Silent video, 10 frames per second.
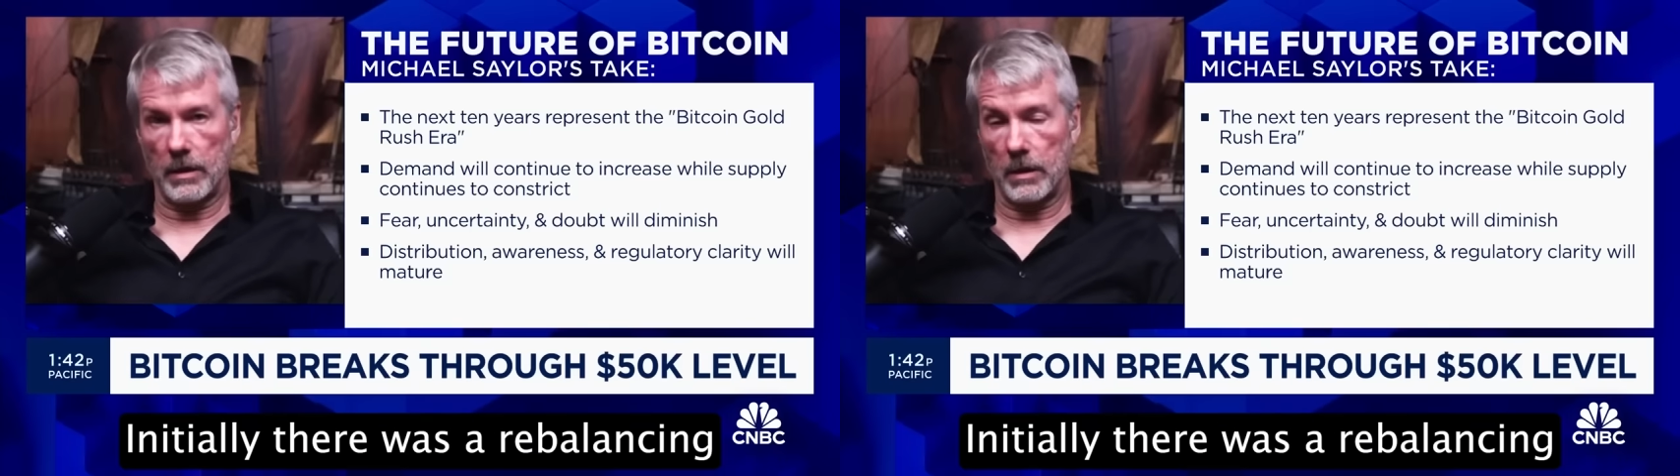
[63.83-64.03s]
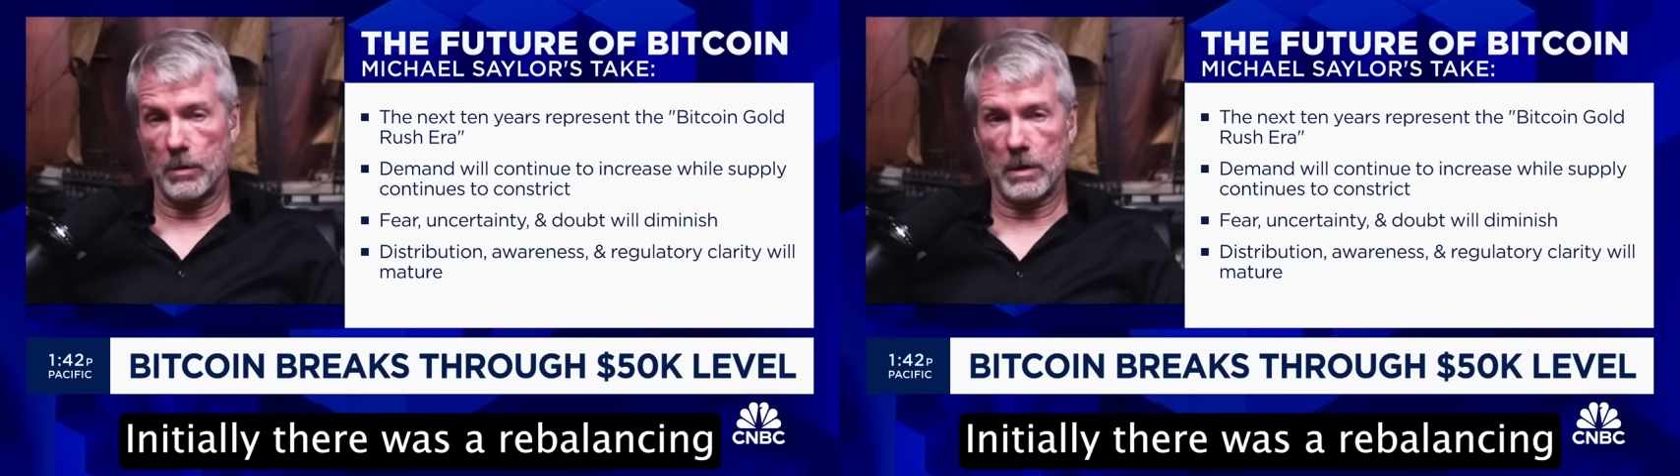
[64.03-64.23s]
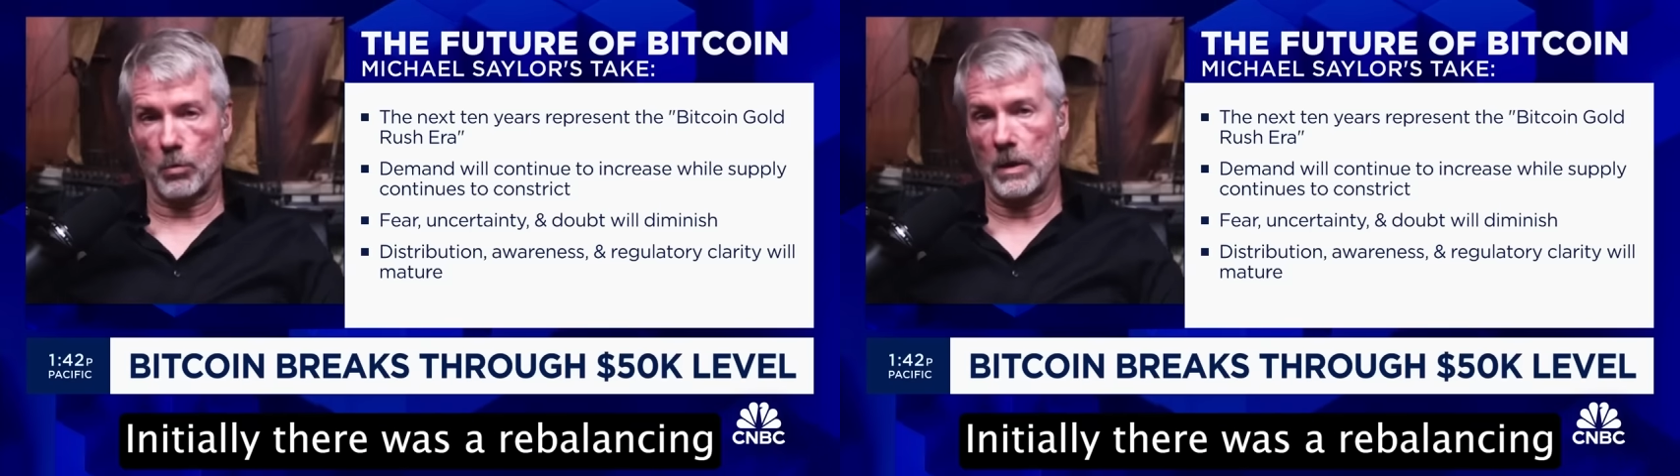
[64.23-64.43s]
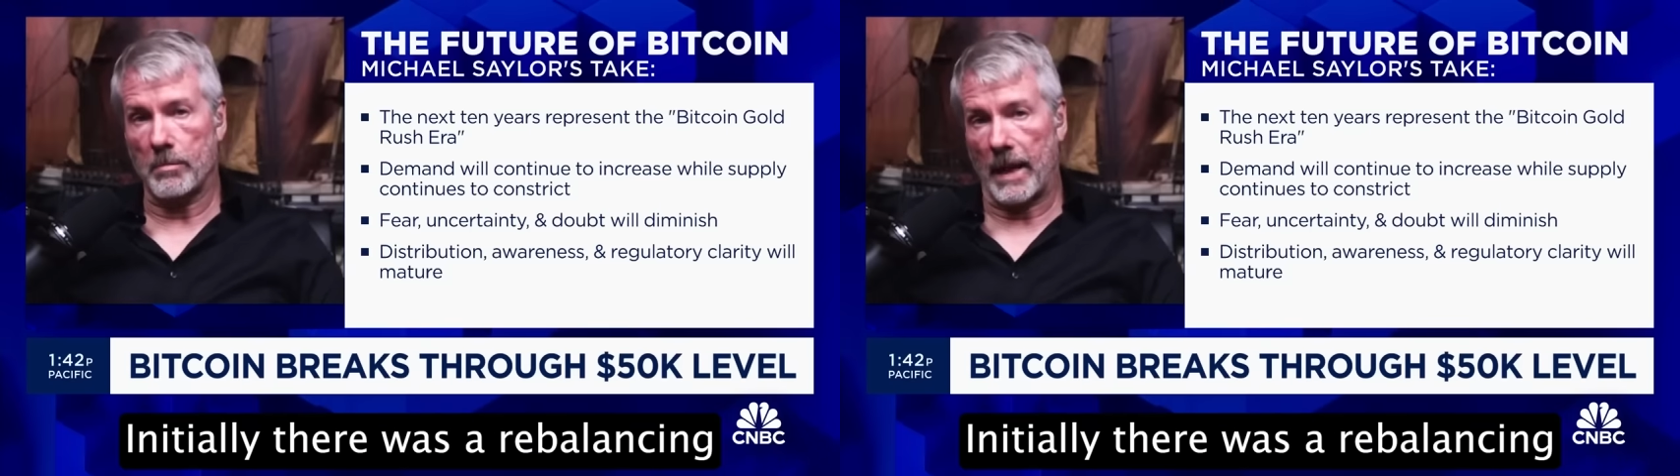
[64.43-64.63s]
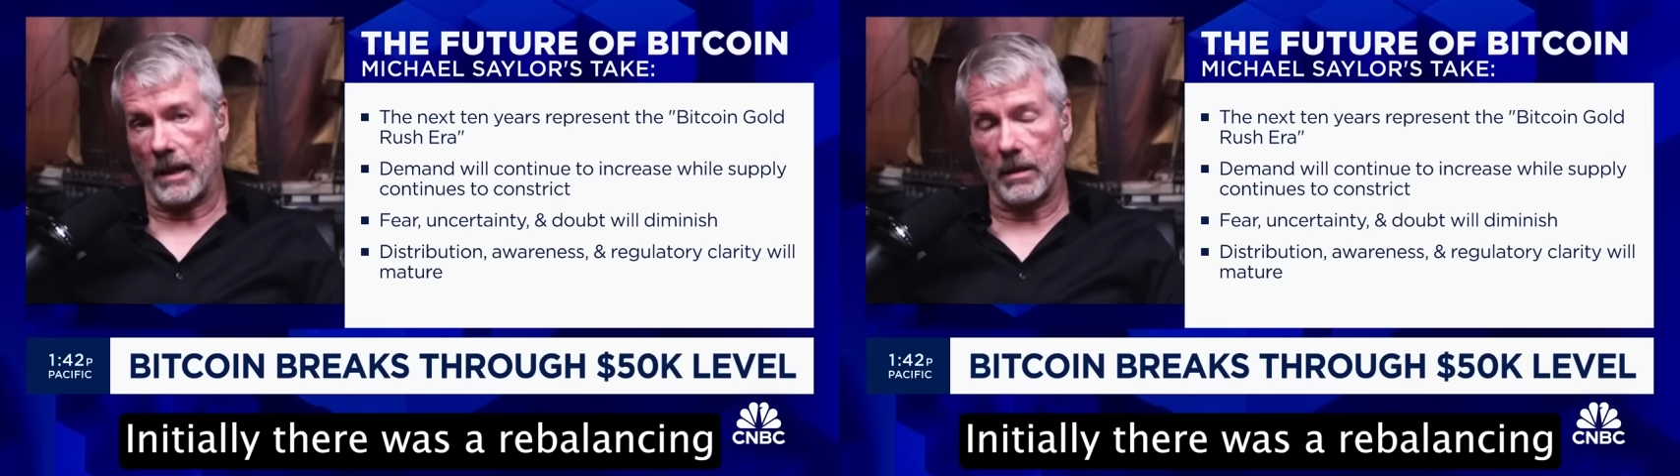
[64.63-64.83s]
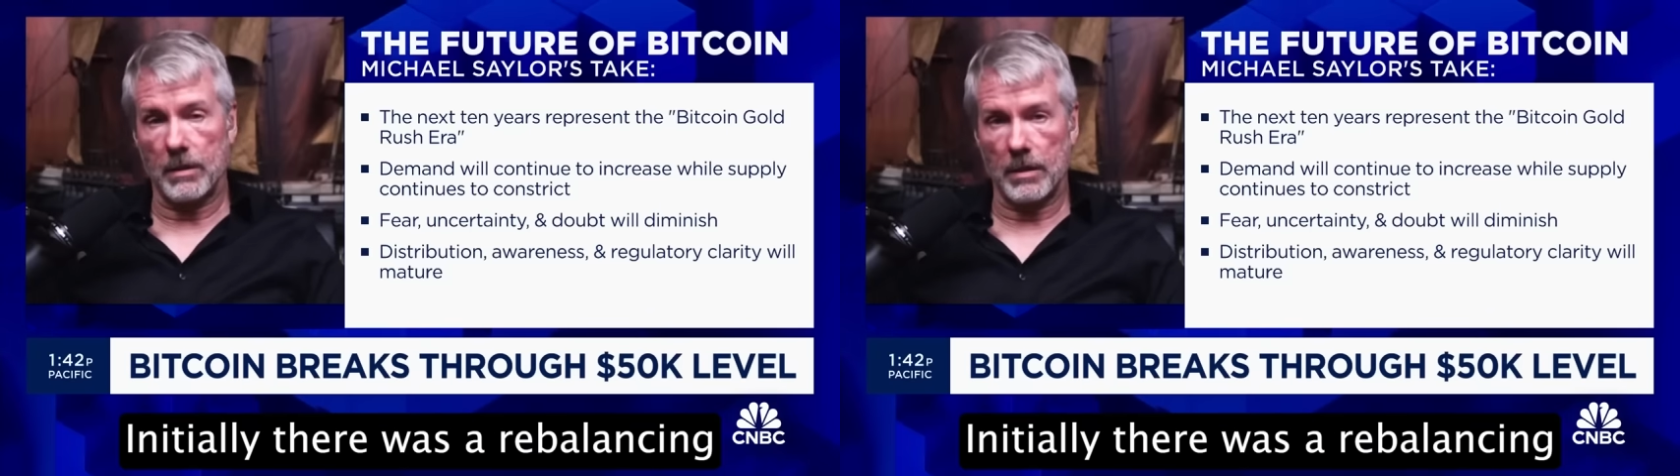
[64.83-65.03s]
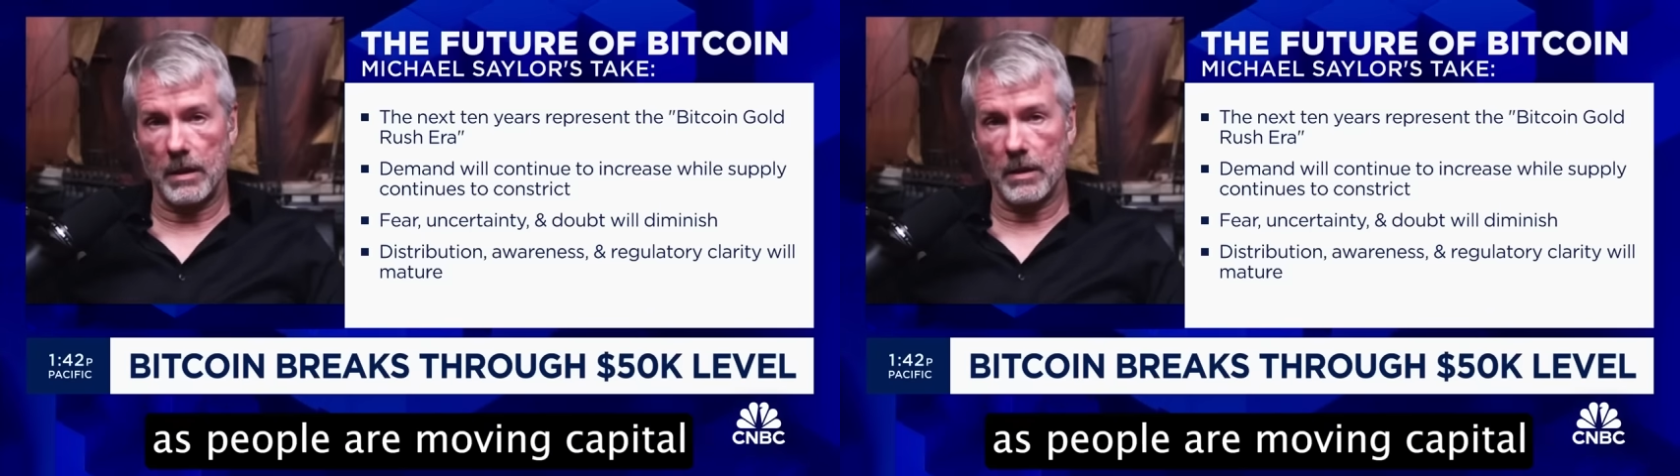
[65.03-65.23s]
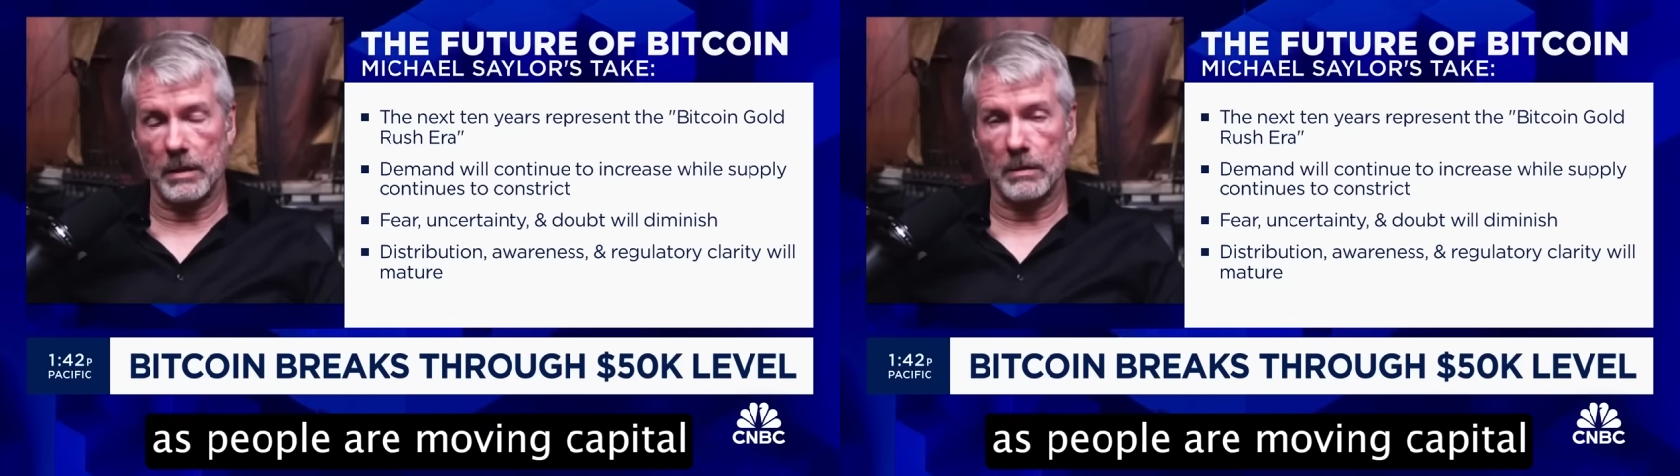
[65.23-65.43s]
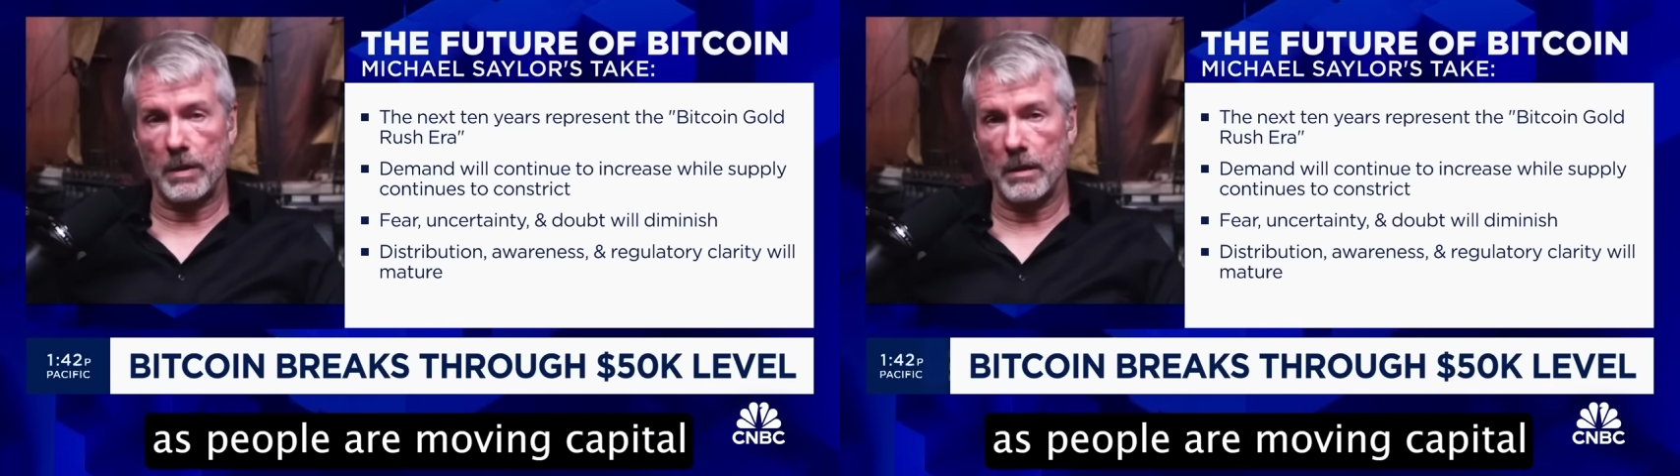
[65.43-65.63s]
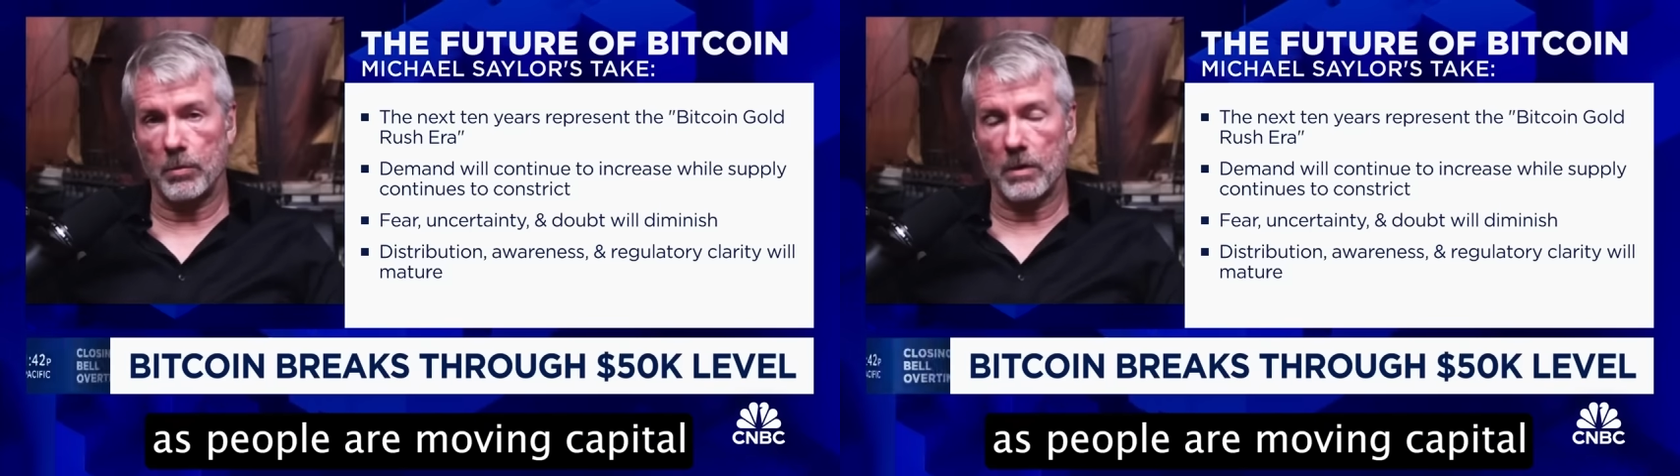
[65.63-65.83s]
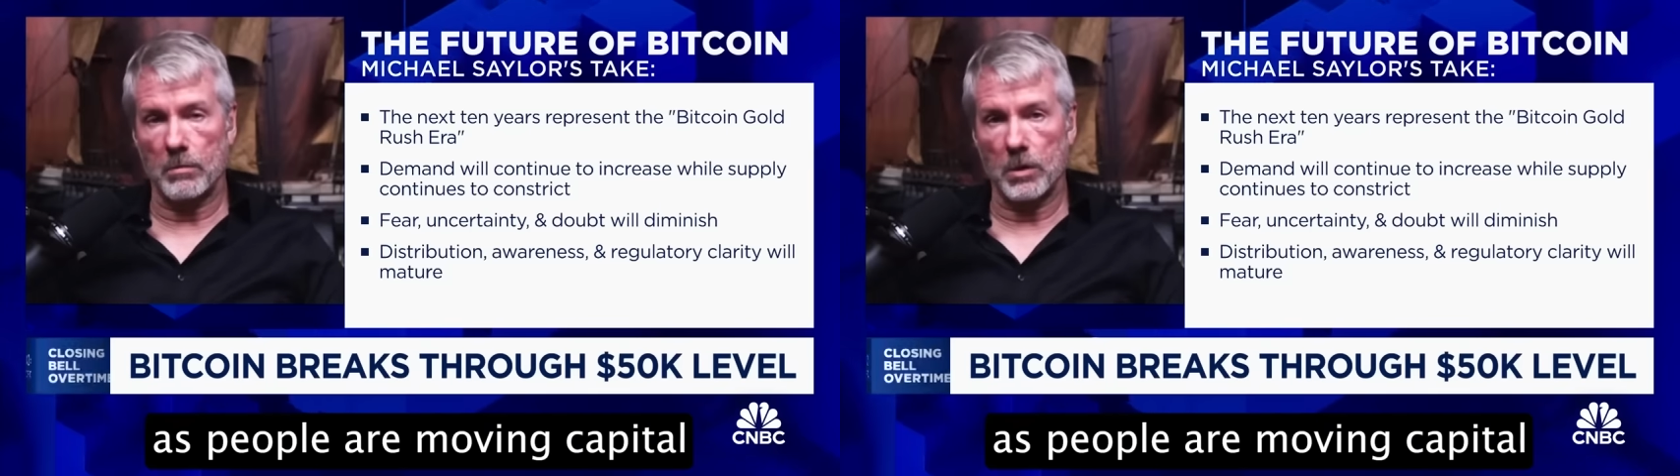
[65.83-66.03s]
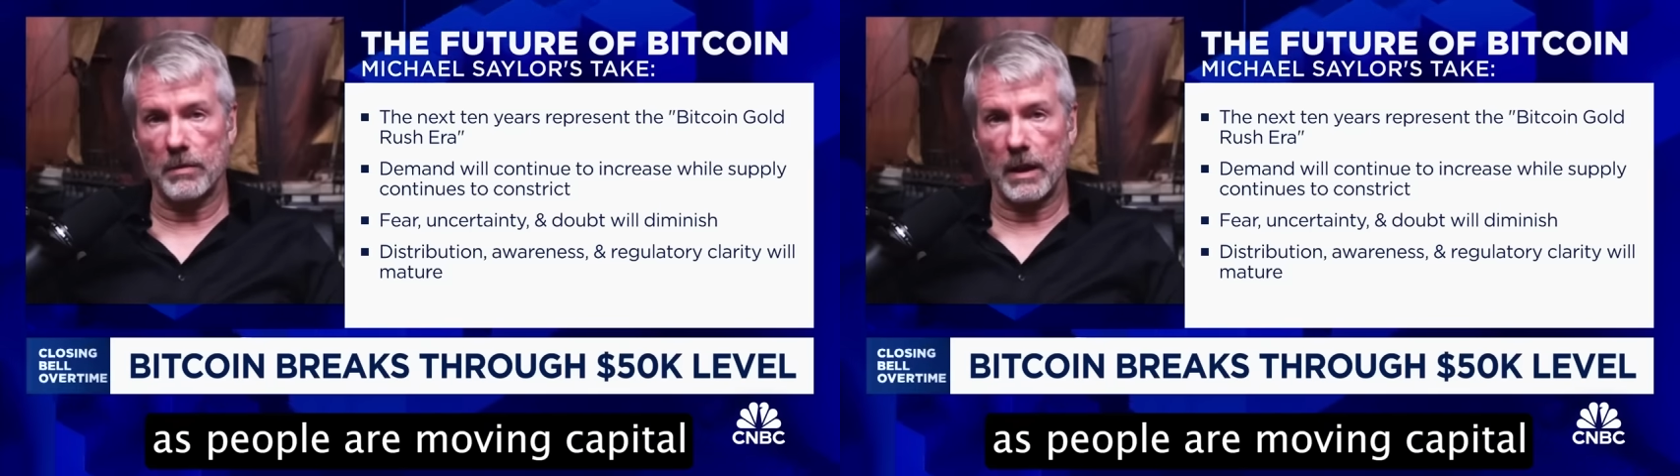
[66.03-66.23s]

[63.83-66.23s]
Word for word: there was a rebalancing as people were moving